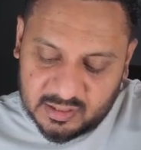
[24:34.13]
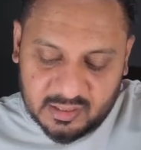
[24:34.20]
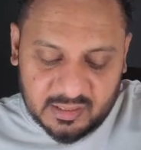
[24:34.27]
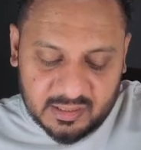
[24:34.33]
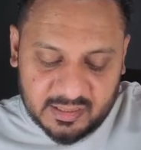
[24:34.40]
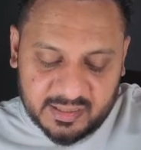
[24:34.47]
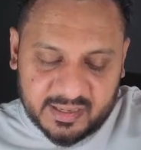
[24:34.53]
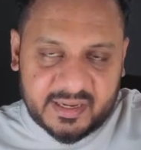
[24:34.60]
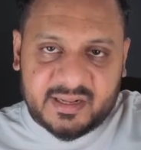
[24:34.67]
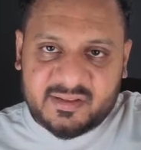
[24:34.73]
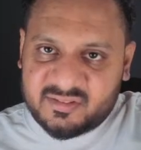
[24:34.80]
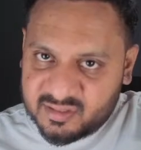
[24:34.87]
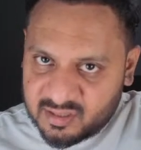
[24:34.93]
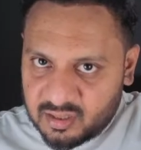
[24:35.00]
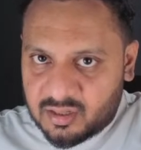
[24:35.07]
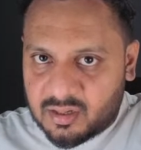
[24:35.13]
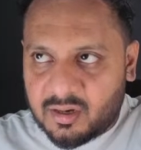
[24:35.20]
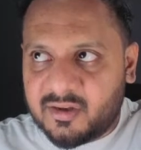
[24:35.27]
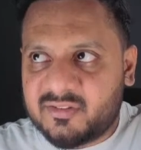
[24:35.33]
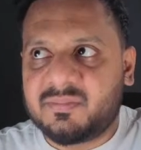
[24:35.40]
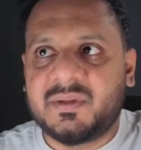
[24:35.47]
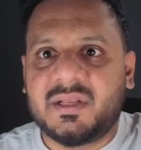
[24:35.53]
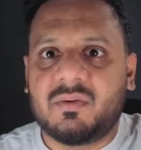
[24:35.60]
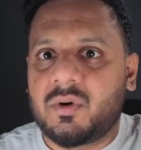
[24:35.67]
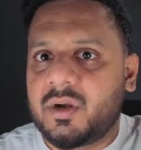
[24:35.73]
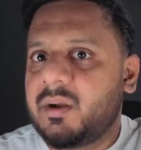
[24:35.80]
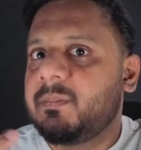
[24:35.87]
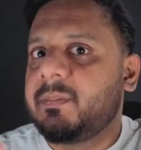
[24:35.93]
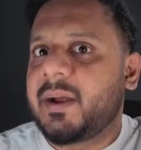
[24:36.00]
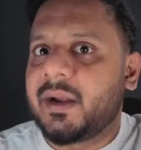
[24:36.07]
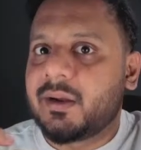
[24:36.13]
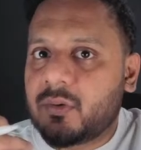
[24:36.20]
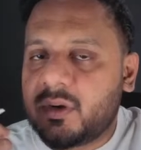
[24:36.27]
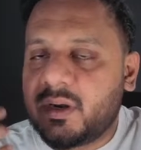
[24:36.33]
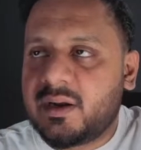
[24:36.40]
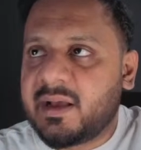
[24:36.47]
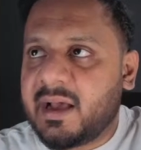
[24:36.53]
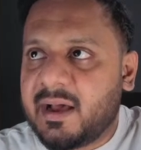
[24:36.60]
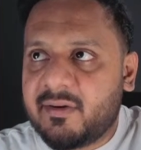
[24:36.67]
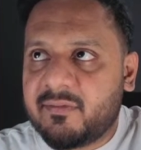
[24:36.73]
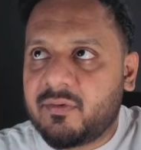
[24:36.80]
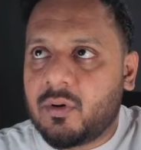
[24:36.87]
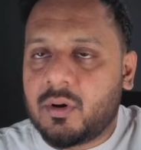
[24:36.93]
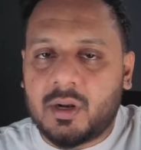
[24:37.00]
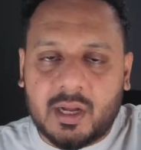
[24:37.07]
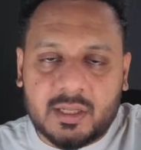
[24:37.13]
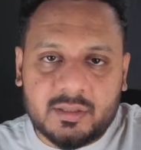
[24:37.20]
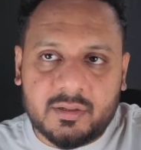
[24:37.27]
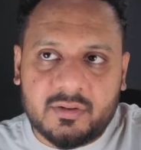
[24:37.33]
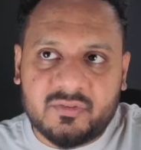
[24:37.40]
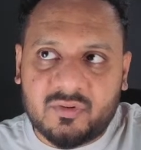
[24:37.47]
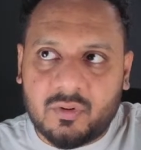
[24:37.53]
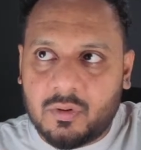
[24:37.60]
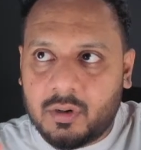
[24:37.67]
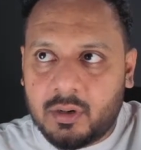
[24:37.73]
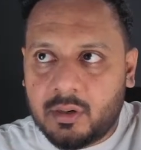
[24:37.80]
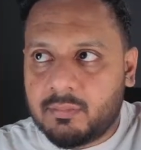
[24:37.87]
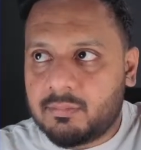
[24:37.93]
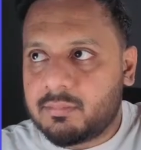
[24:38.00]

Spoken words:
And external cost, meaning what impact could it have on others or